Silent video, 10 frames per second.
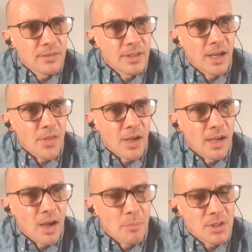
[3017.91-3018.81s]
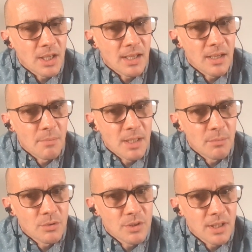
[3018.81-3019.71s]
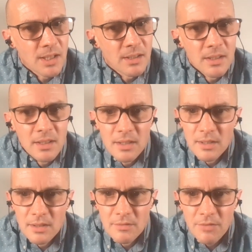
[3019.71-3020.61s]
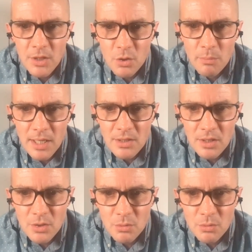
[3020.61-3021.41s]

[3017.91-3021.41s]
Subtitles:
you know, that are particularly amenable to functional medicine as